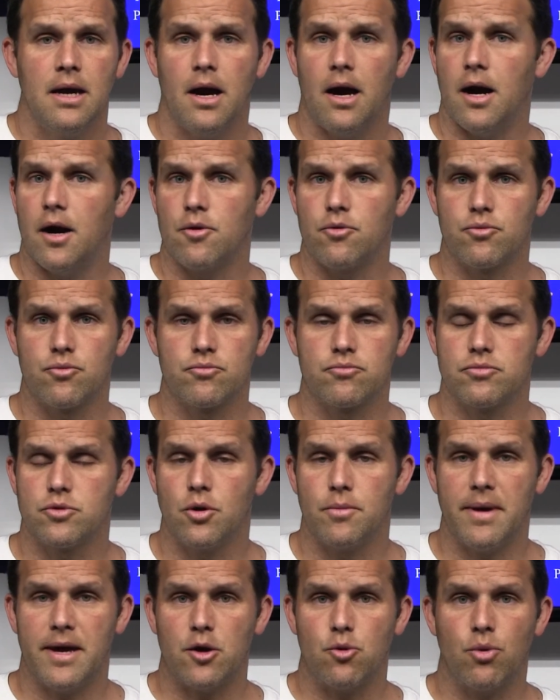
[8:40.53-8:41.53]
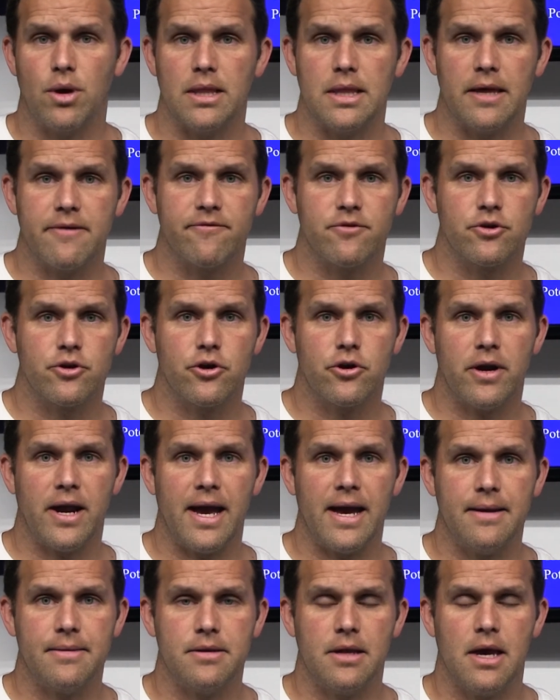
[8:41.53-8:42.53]
no matter what level you're
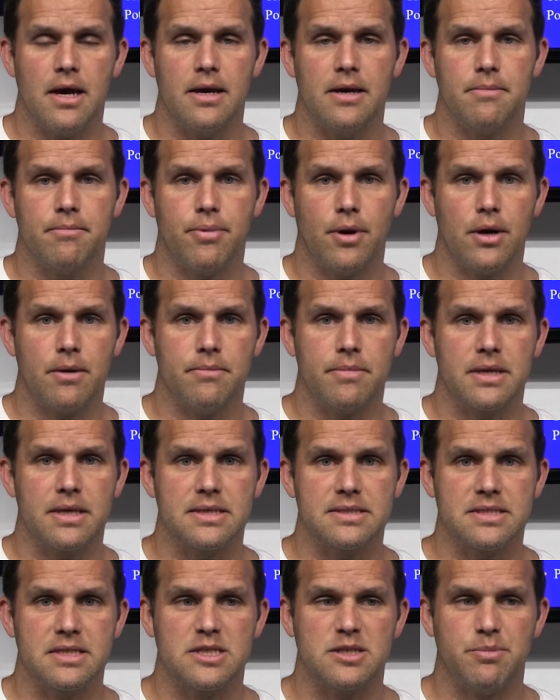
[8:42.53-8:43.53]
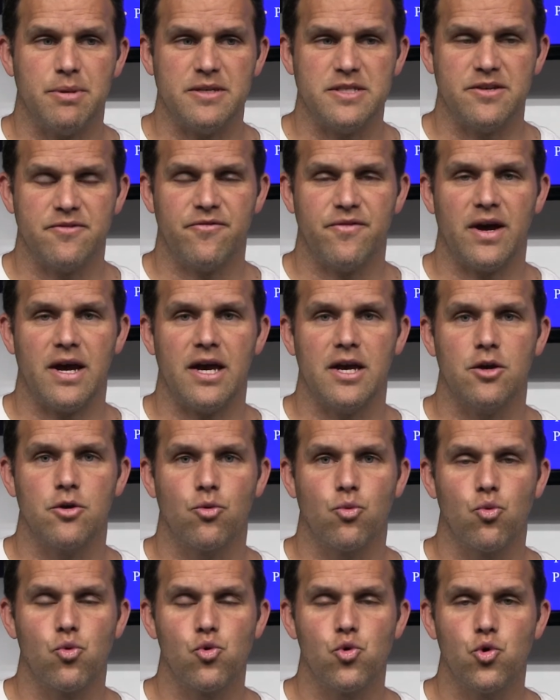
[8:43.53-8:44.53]
at, in part because they specify
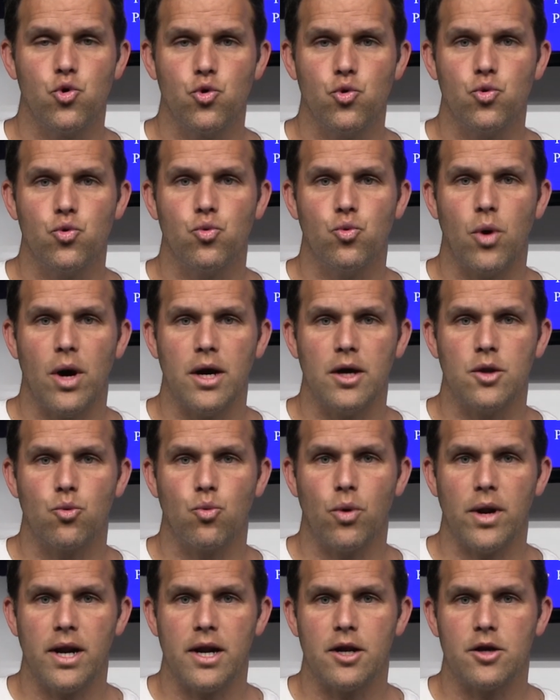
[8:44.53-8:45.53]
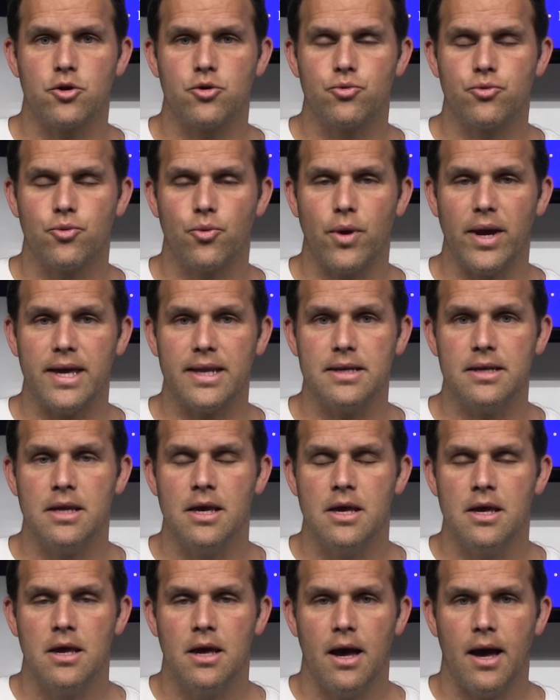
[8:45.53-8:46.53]
who, what, where, and when,
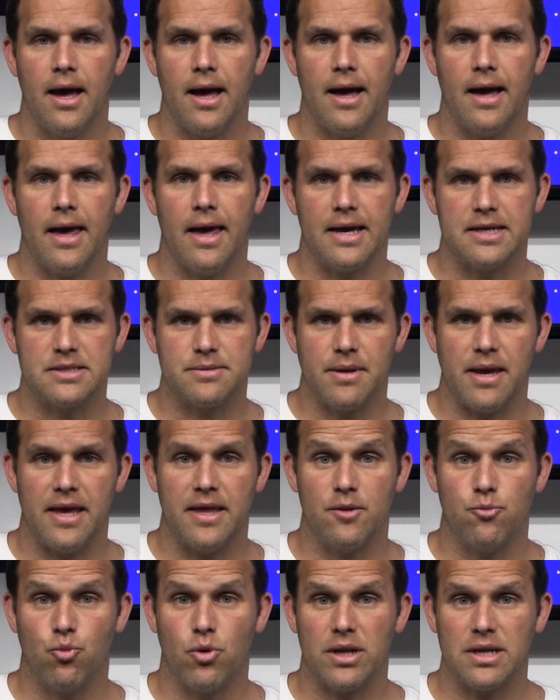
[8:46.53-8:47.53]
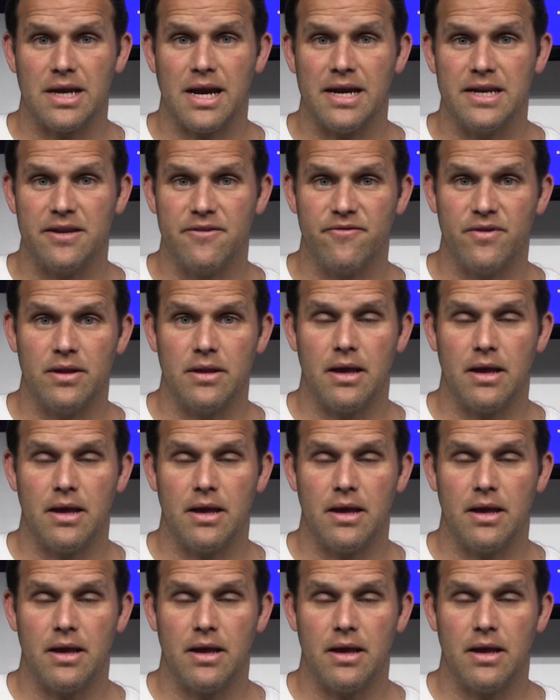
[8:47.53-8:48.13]
and what kind of